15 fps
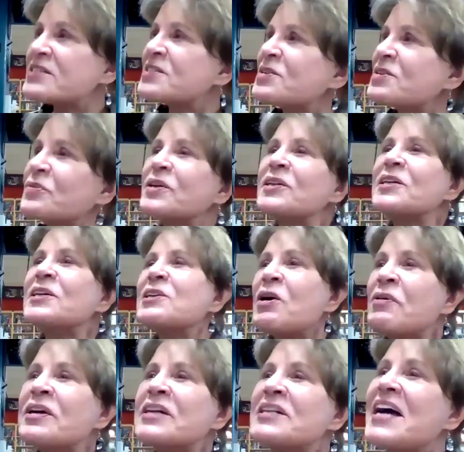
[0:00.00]
isn't really
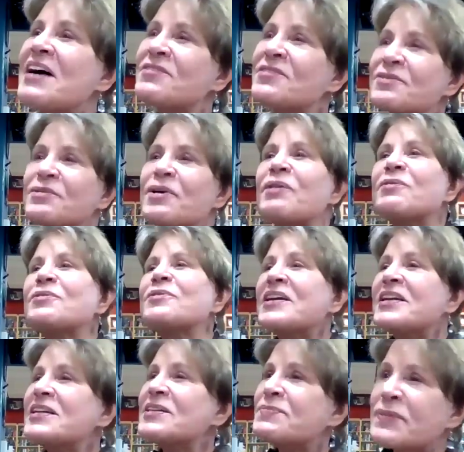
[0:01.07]
going down the road
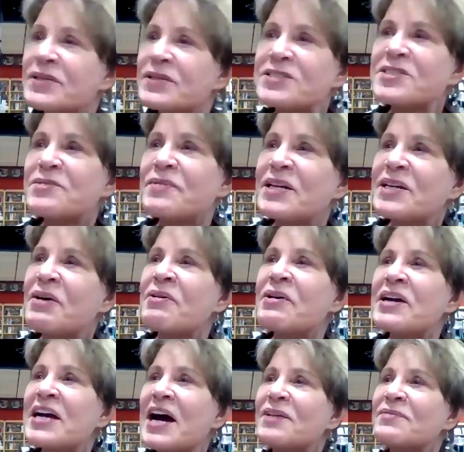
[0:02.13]
that he appears to be
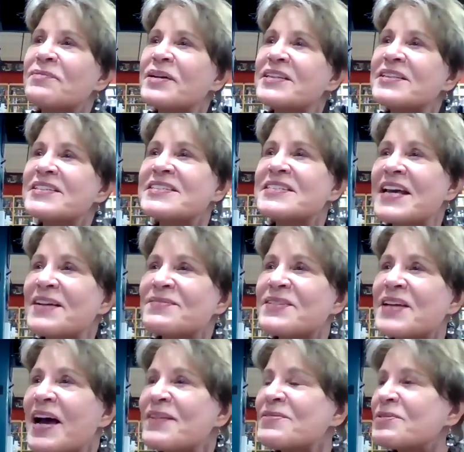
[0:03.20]
going on, but at the same
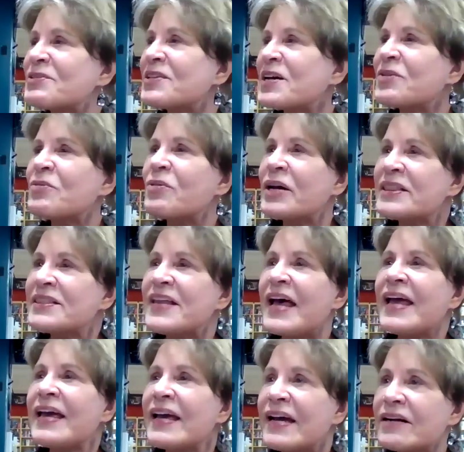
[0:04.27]
time, you think, what the
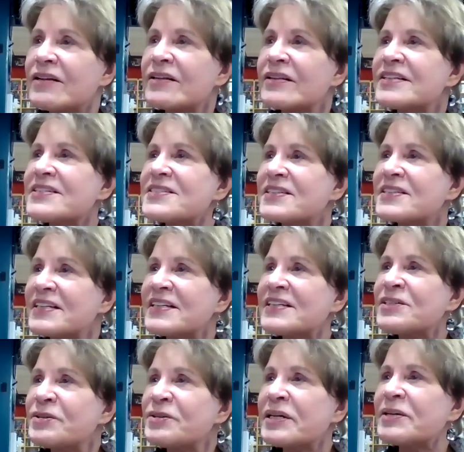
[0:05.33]
hell is Lee
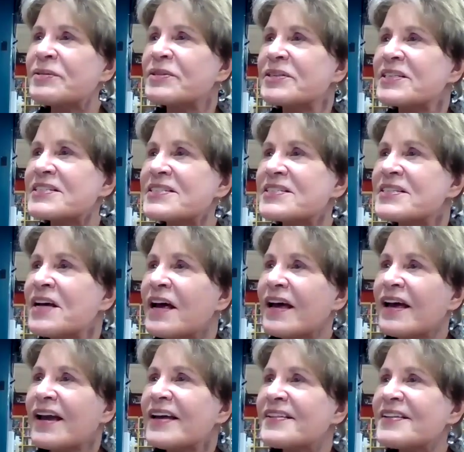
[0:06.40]
doing with this?
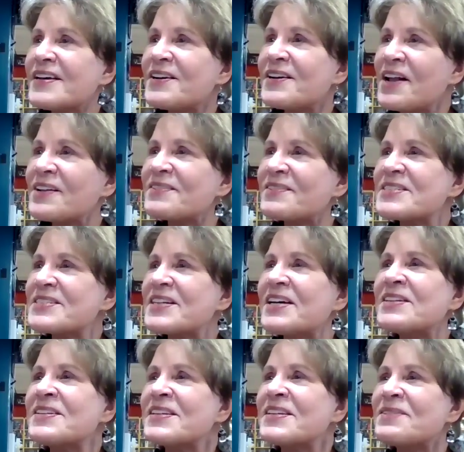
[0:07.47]
And then all of a
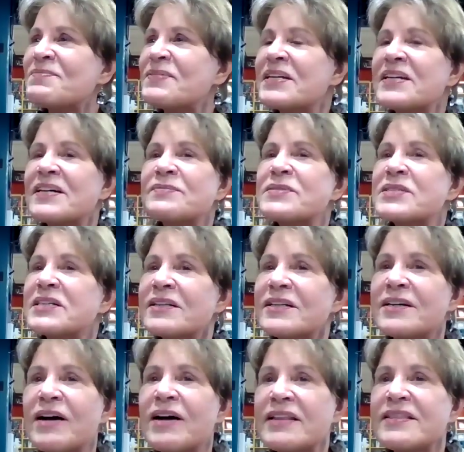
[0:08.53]
sudden it becomes
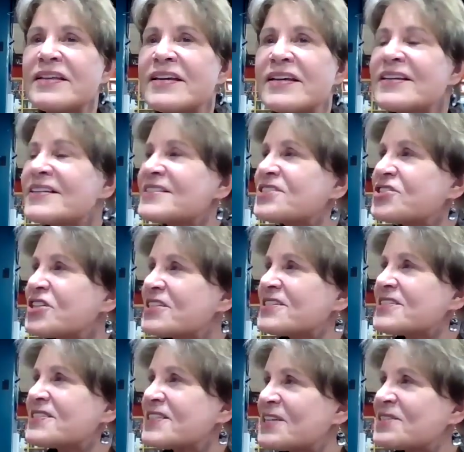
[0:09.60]
clear. I think it is
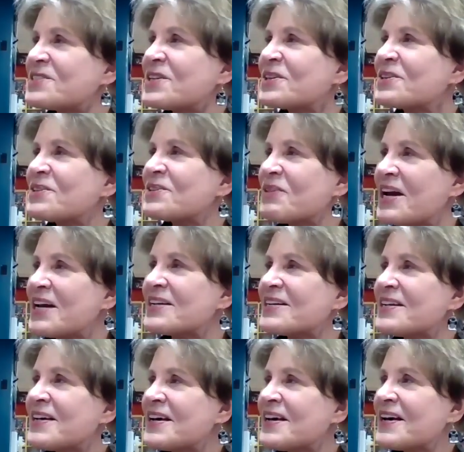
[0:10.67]
just such a great
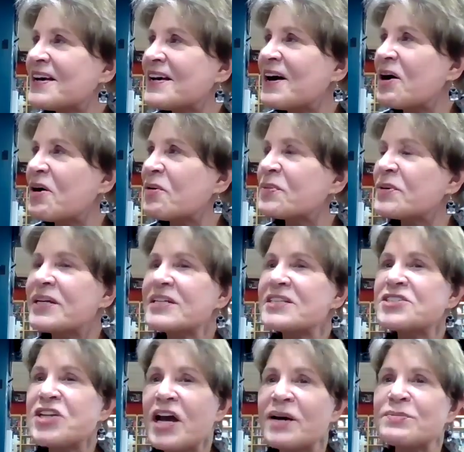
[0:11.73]
opening
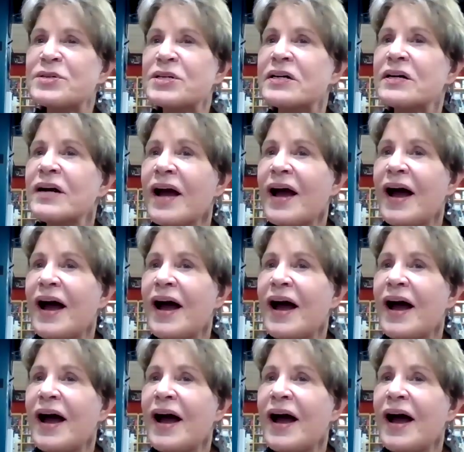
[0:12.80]
chapter.